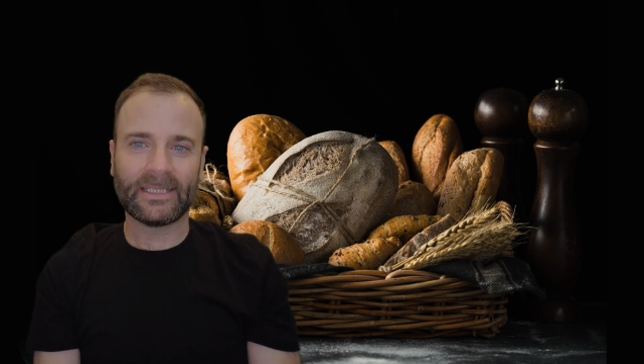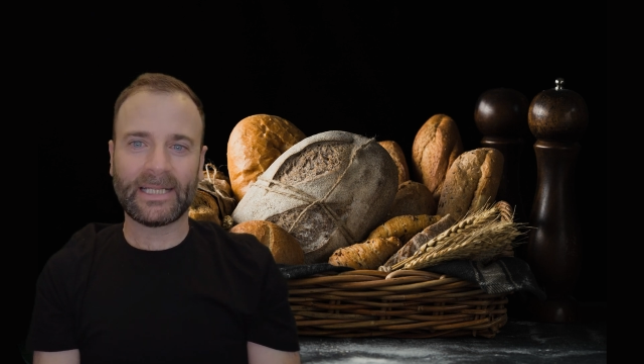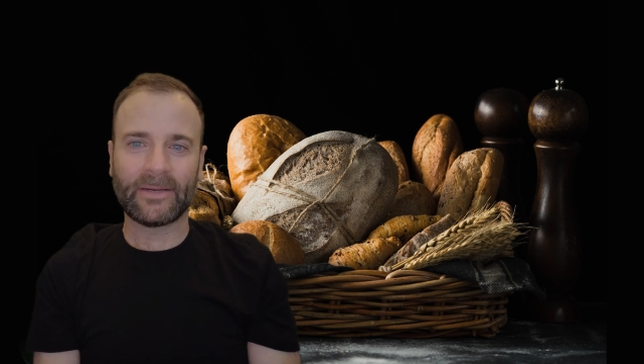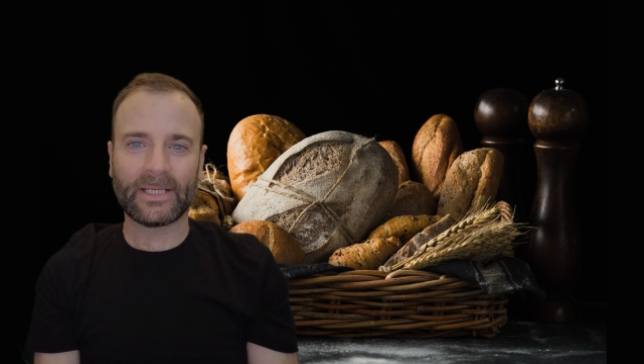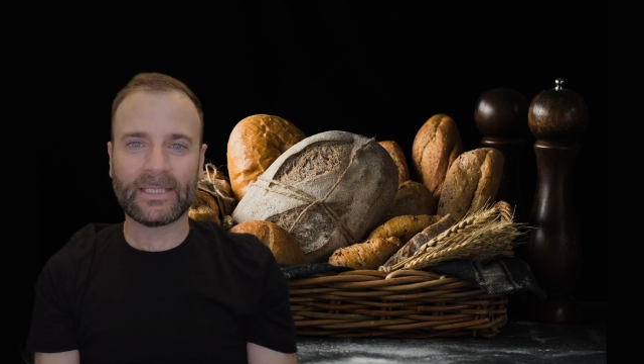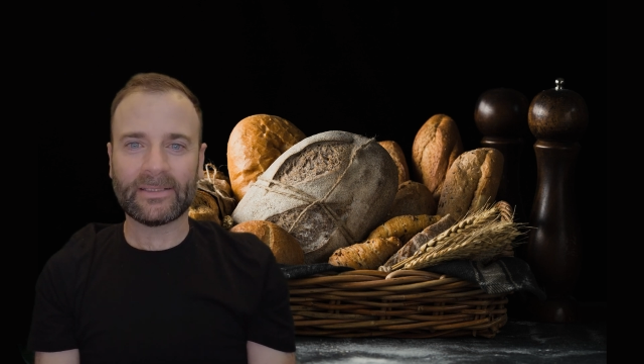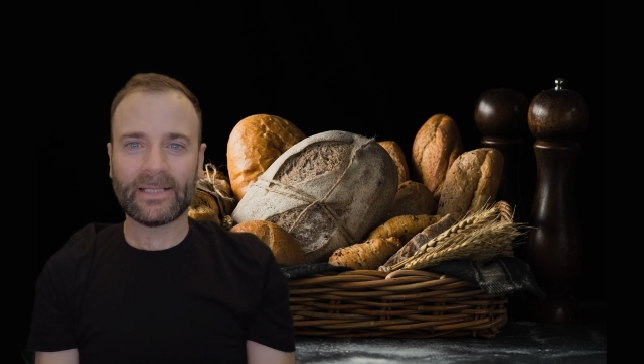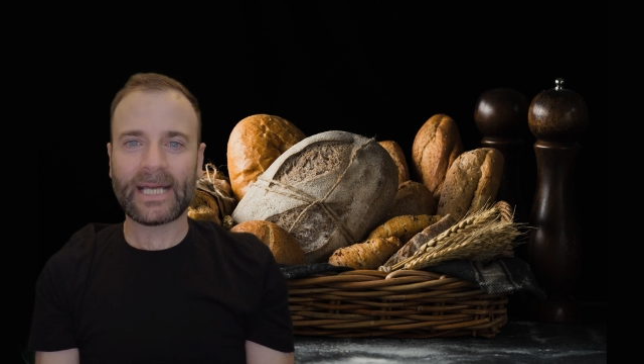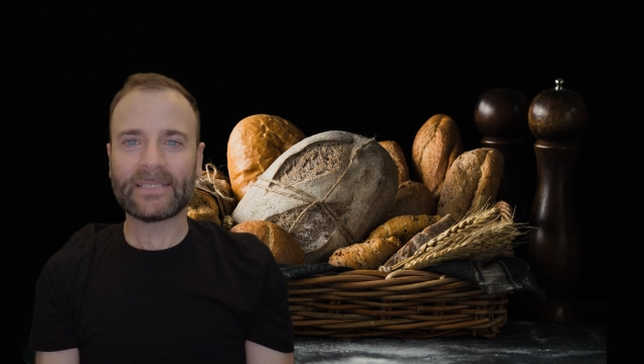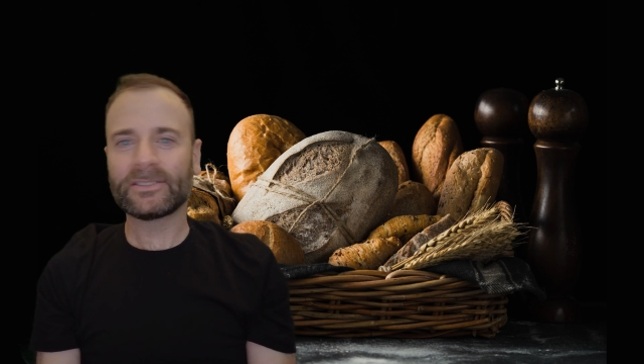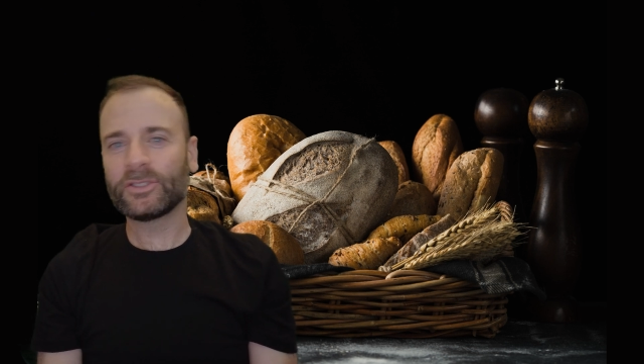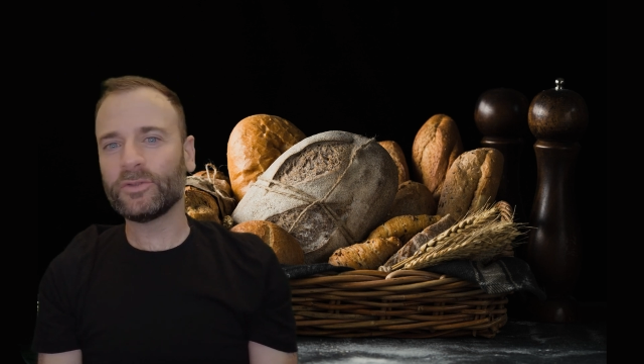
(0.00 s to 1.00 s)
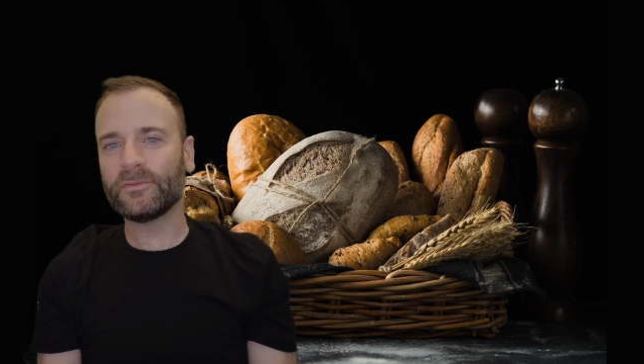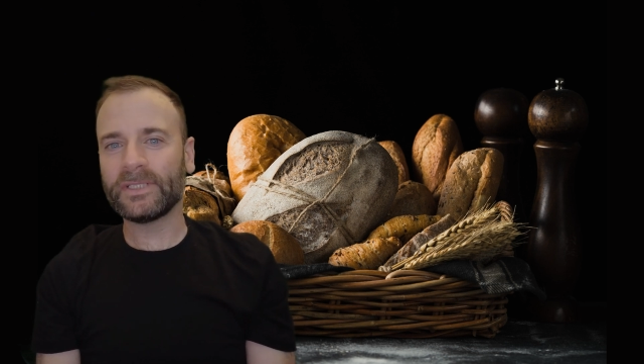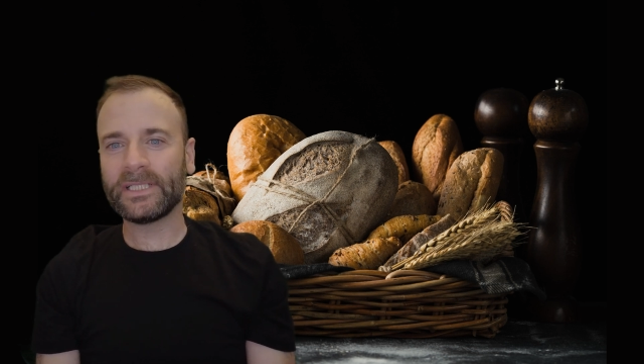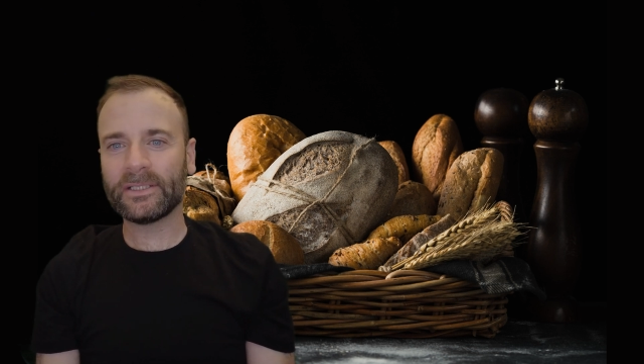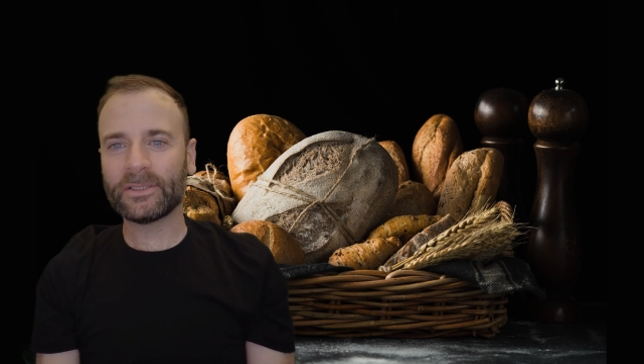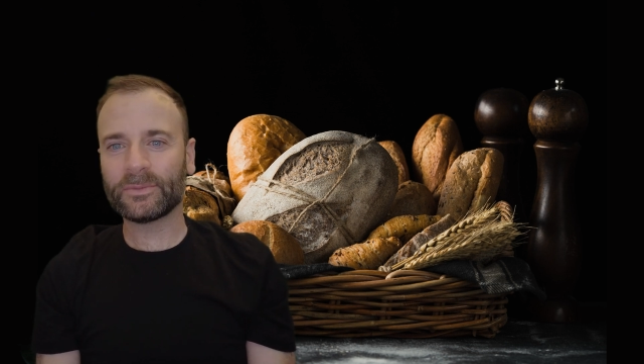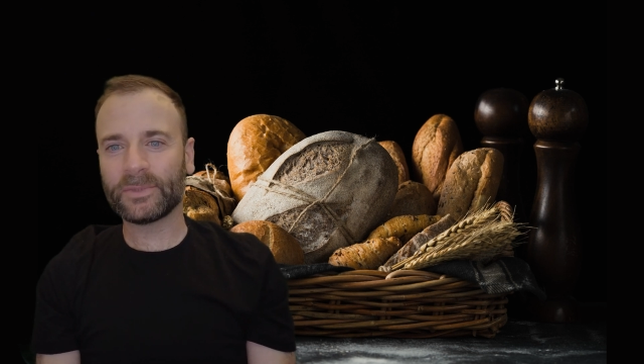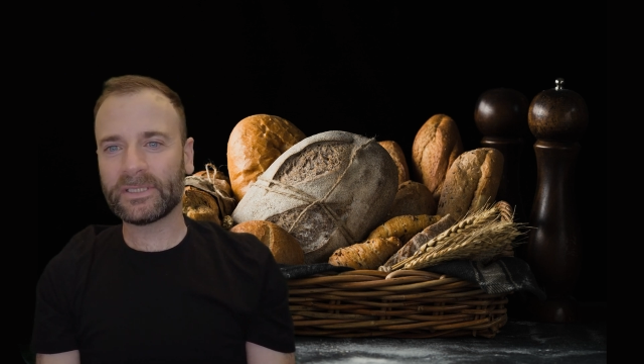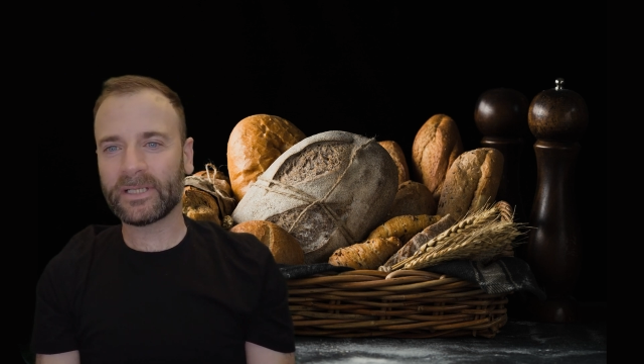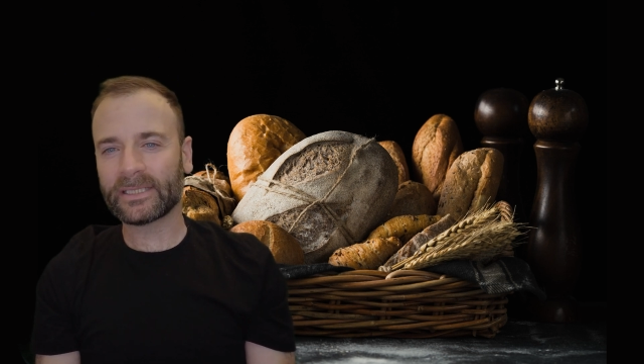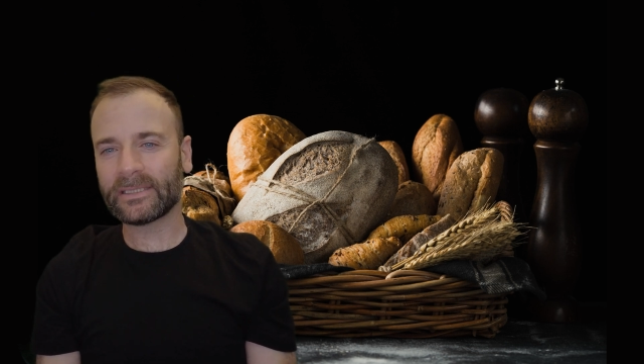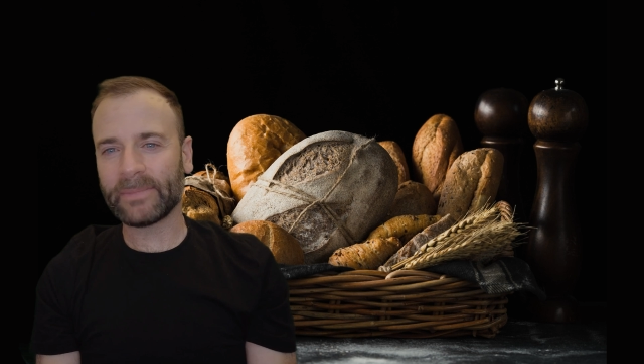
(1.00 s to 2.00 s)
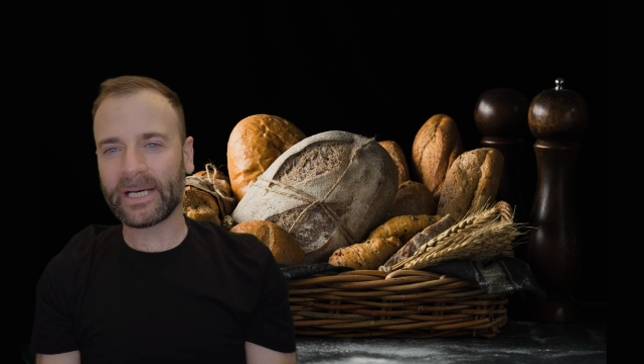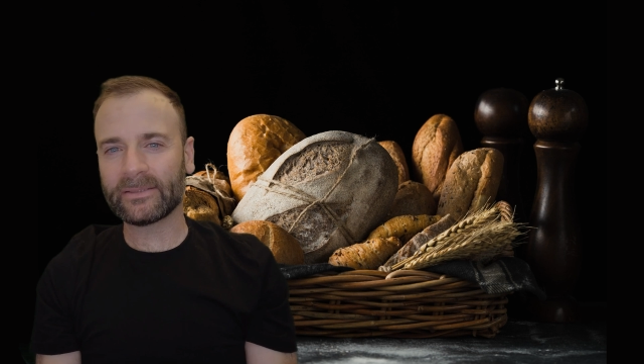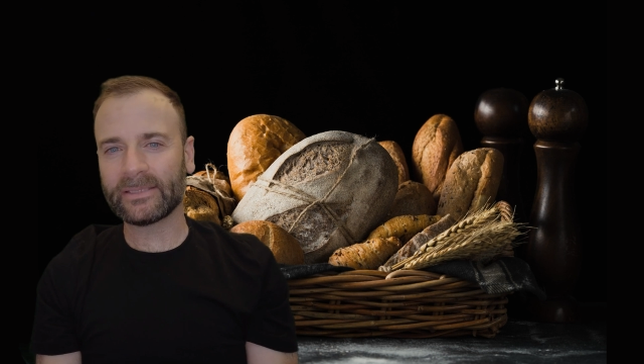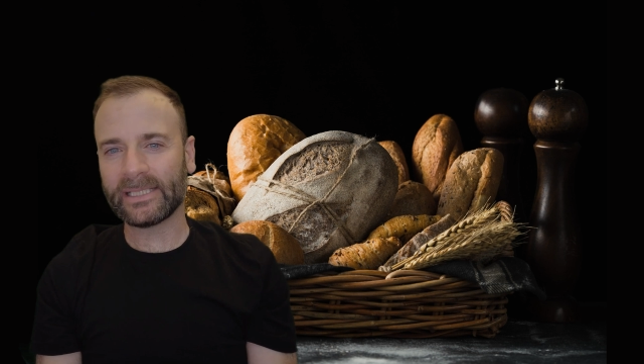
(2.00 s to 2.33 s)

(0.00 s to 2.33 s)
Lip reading: Now, in the last two videos, we talked about